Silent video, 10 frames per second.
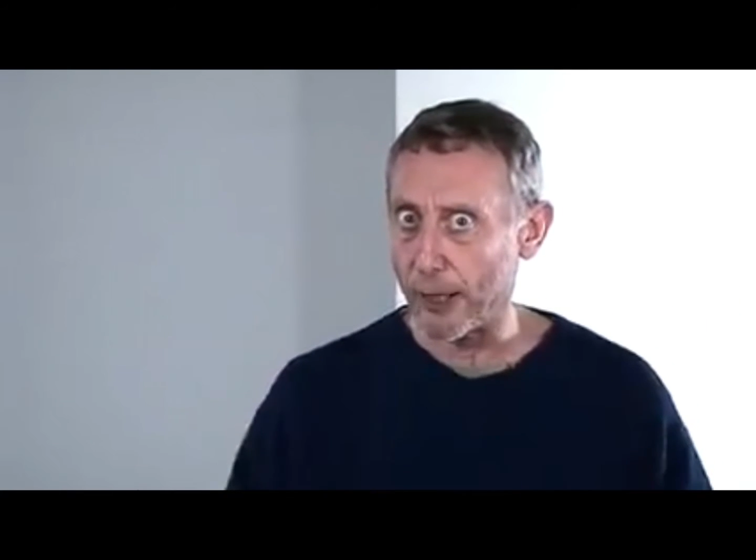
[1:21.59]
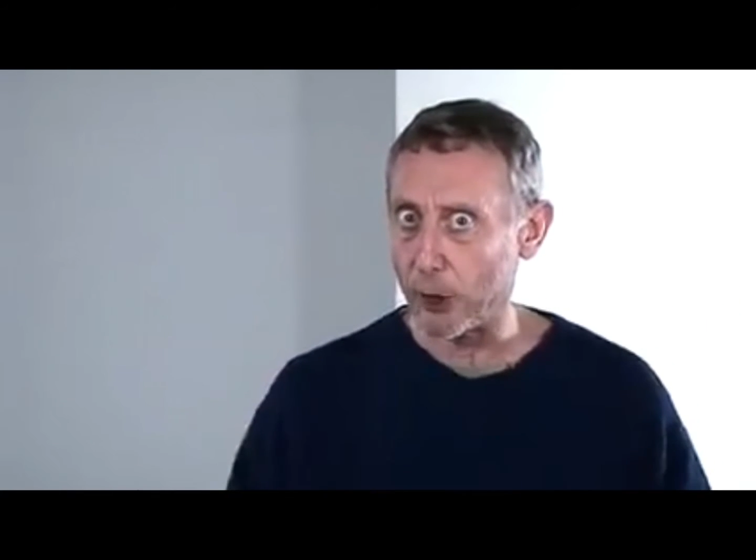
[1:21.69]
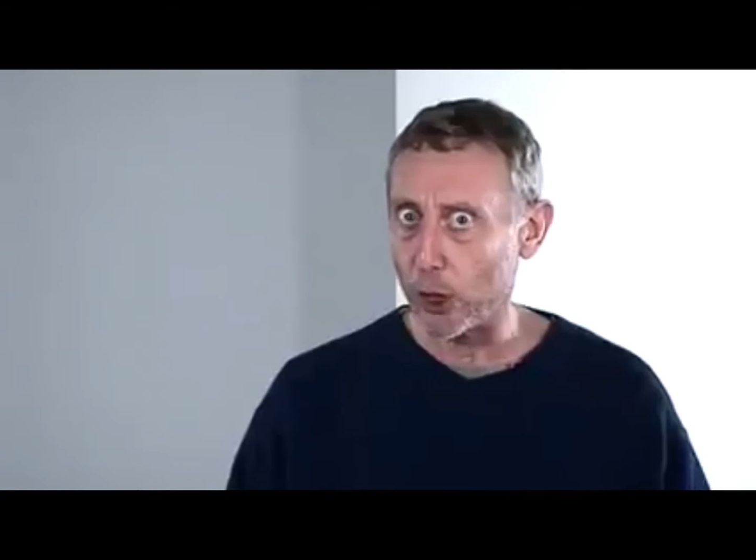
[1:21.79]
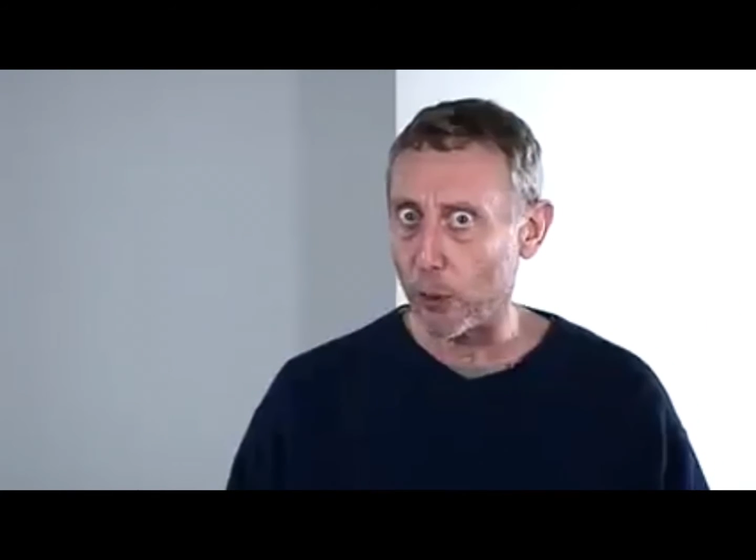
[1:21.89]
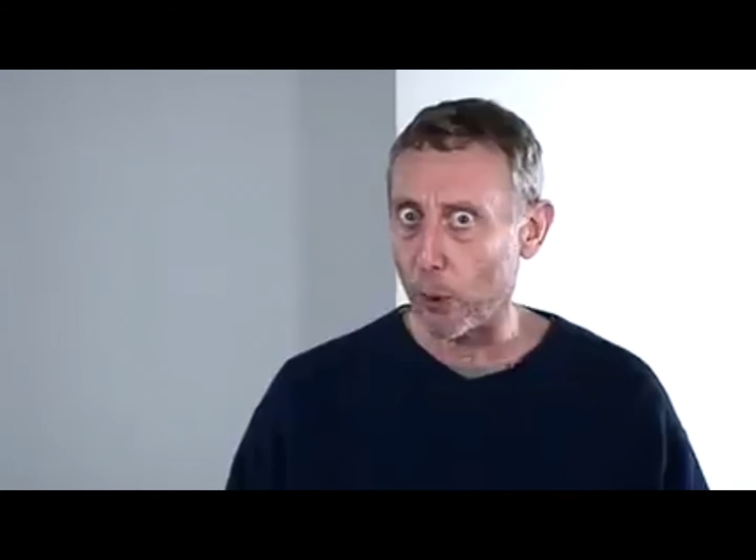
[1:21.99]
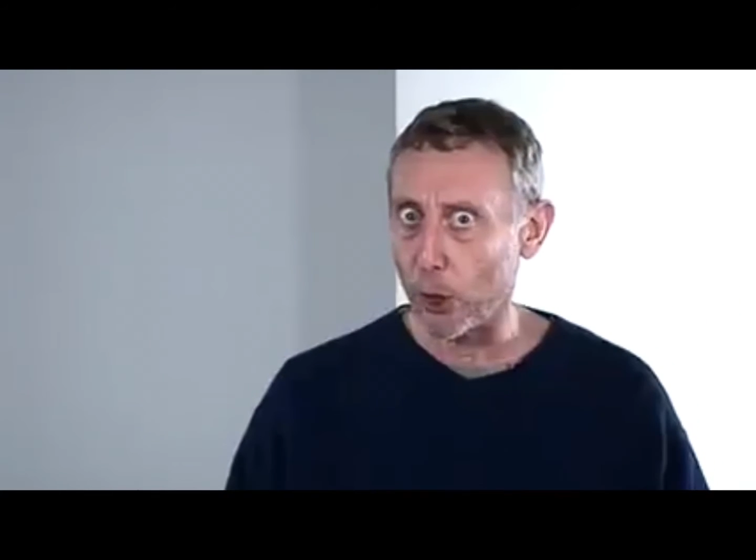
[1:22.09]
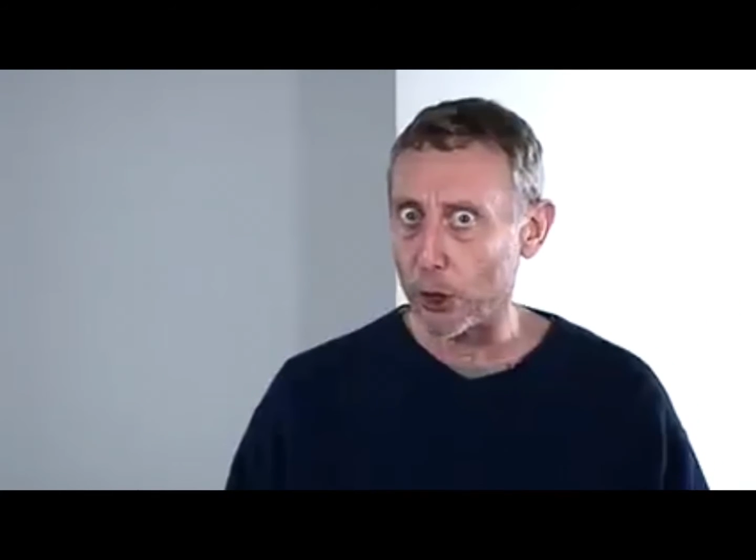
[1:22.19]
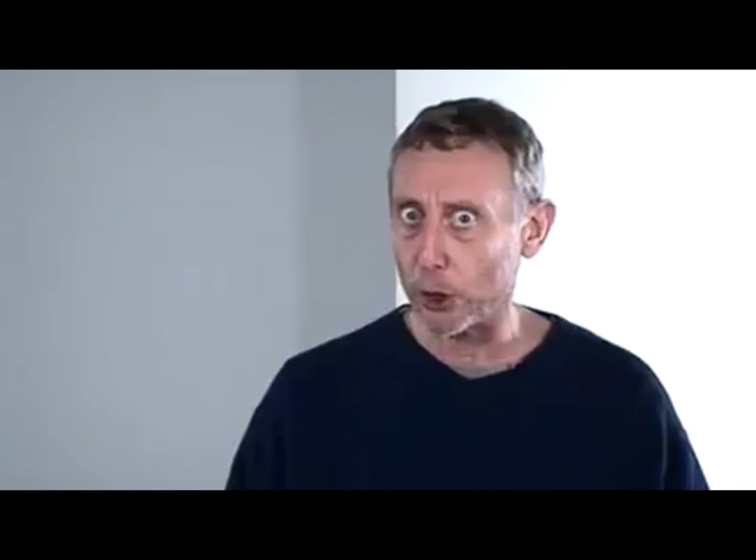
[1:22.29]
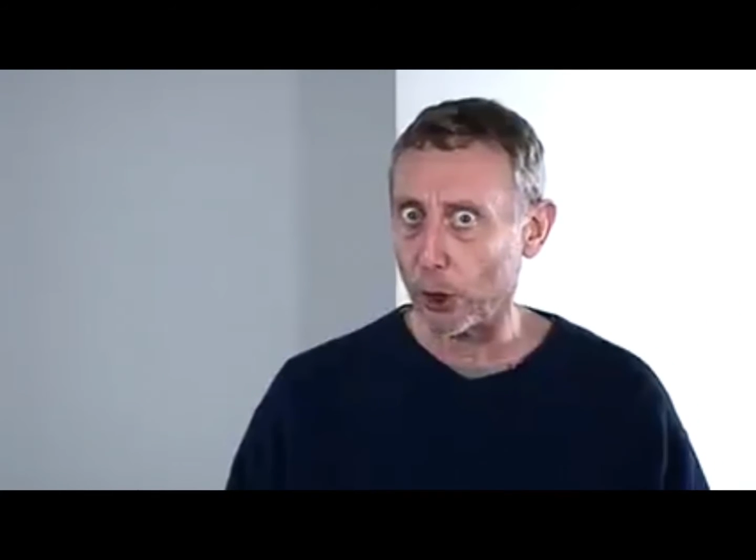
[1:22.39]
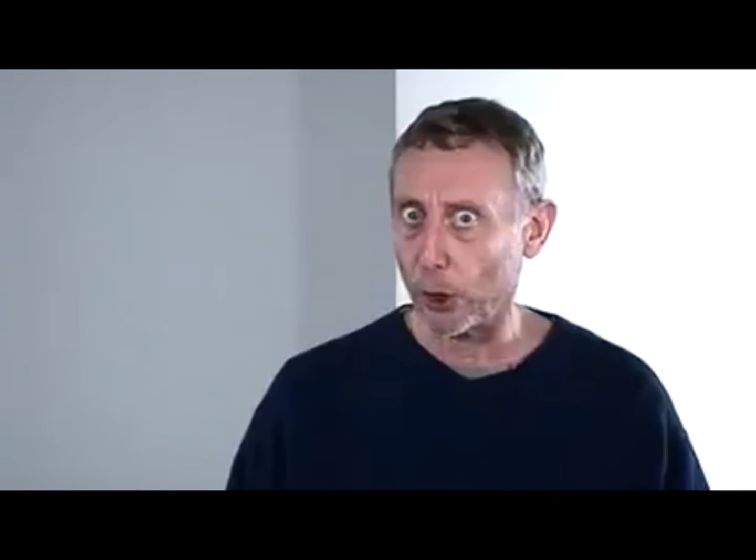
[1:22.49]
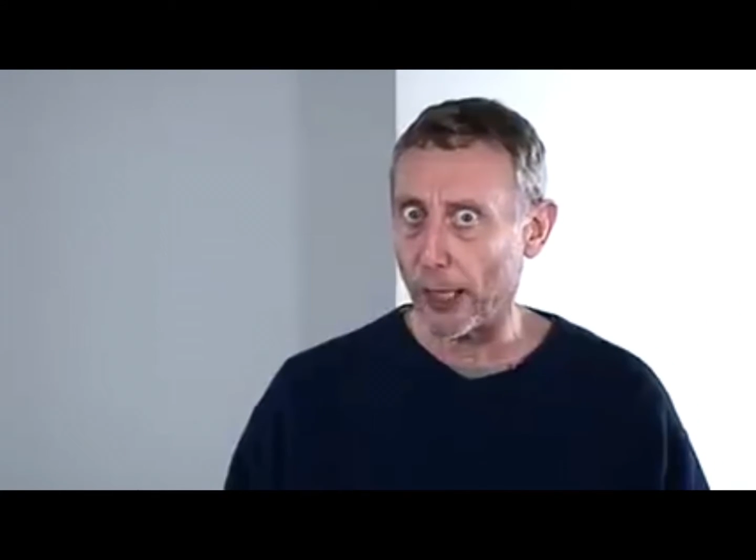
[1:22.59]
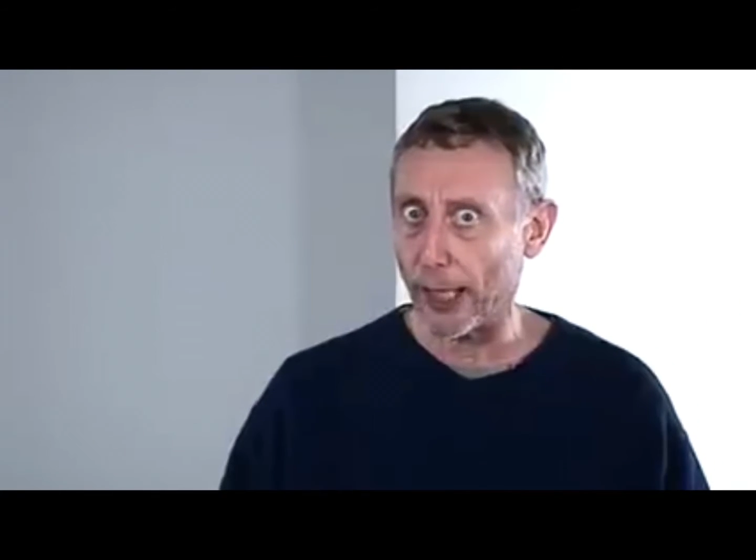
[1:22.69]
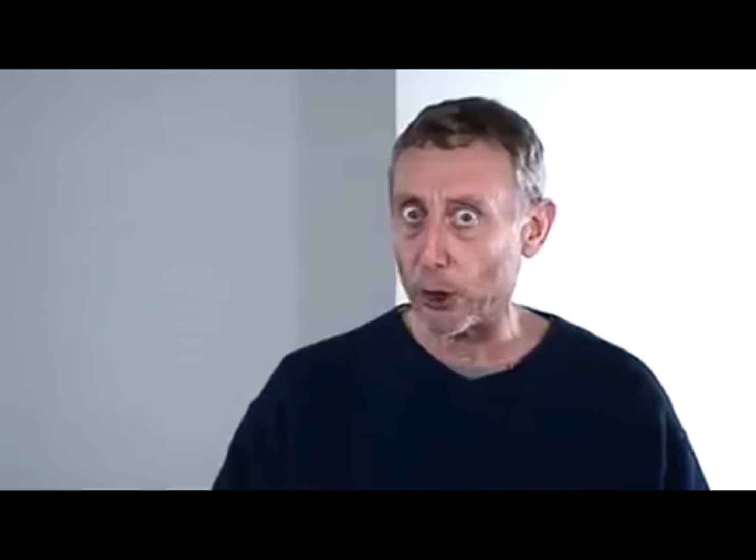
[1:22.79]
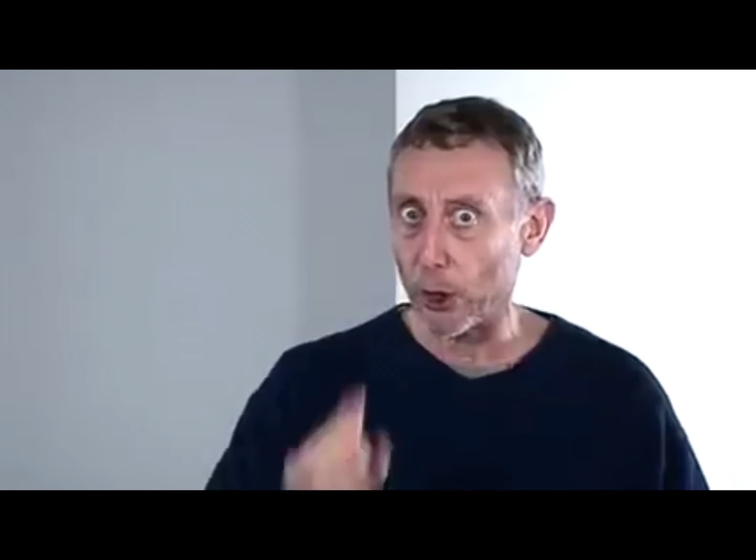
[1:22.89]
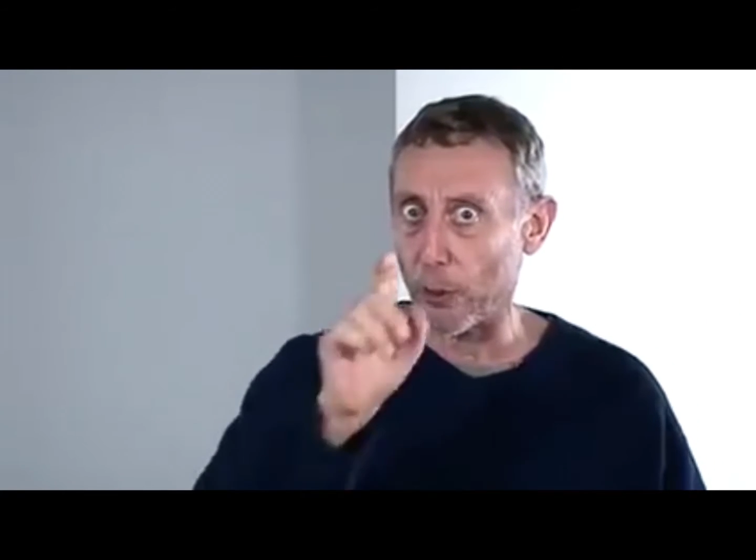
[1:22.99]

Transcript: when she wasn't looking.